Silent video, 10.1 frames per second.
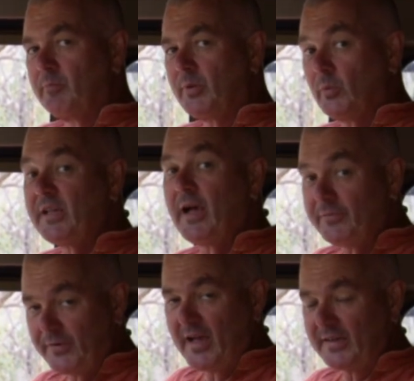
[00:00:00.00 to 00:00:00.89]
but we
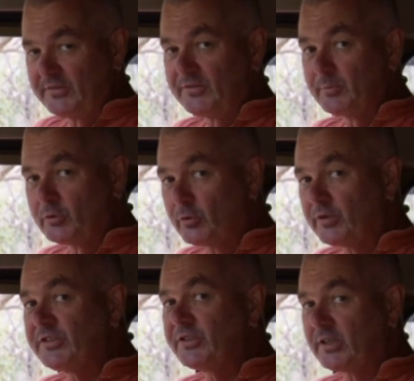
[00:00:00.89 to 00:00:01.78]
have added some
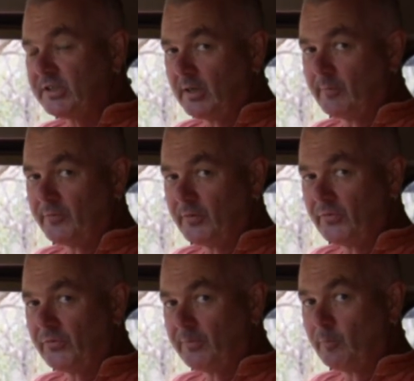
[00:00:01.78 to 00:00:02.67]
creature
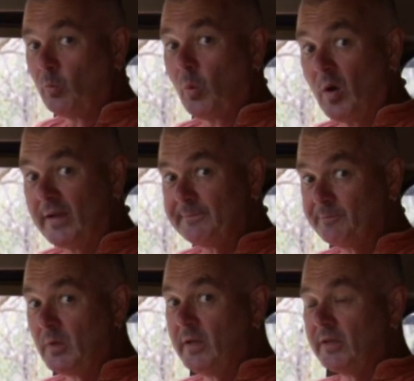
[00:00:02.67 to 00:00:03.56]
comforts. Why?
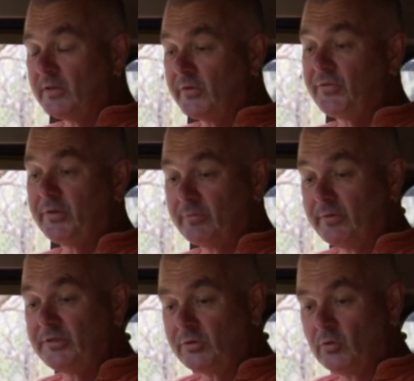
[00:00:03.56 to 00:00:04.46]
Because the
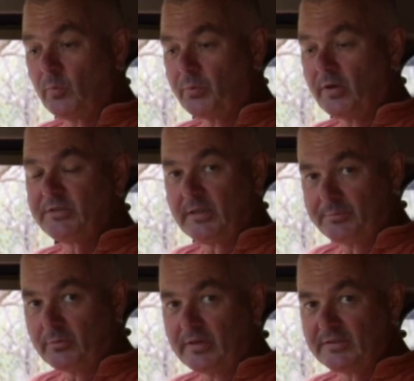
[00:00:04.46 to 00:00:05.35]
original Project
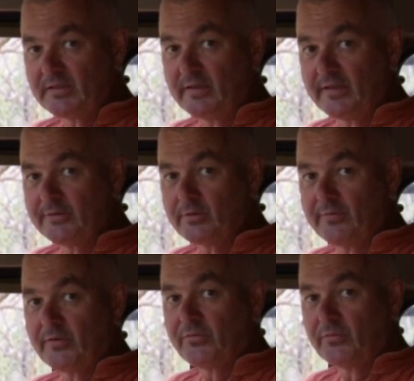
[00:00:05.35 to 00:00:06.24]
Parenti Land
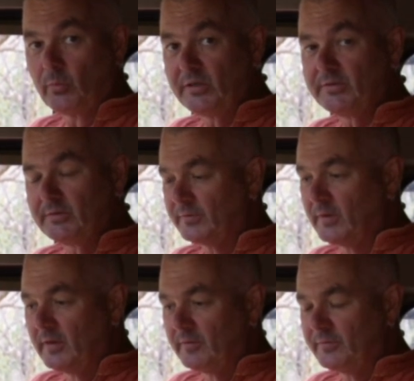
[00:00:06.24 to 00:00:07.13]
Rover suite of
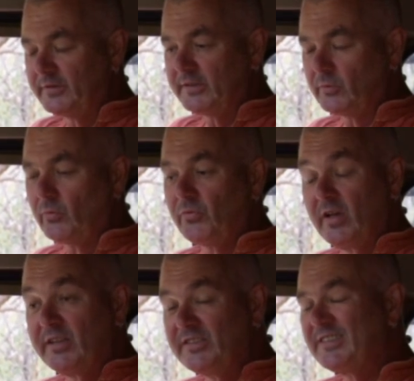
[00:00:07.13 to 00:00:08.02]
vehicles
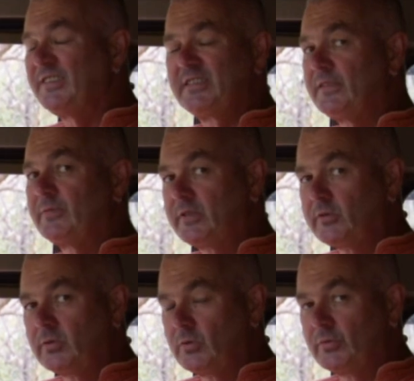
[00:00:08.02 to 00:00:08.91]
didn't even
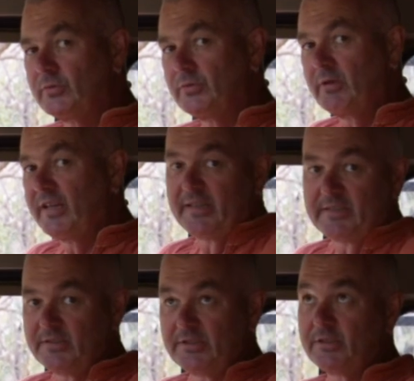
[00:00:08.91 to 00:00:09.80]
include air
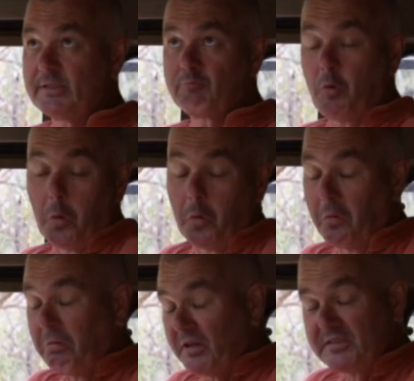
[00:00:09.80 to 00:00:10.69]
conditioning
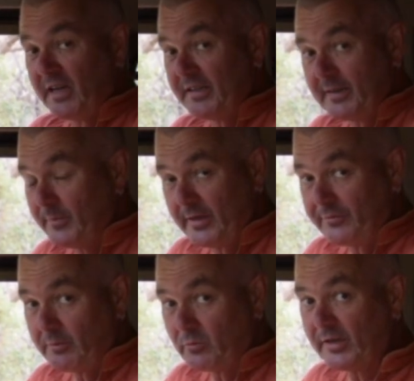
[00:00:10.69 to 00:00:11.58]
or an
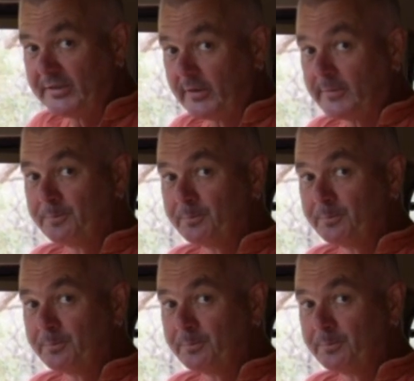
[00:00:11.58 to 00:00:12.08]
AM/FM radio.